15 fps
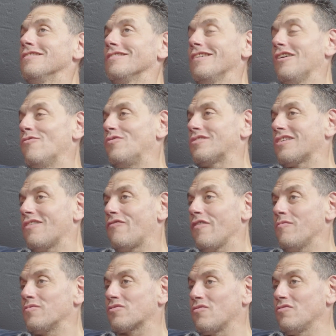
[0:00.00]
Yeah. What's that
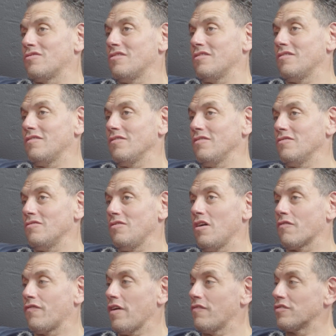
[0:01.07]
famous quote?
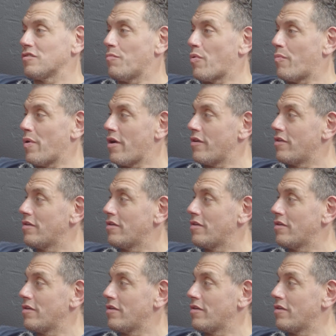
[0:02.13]
Luck favors the prepared.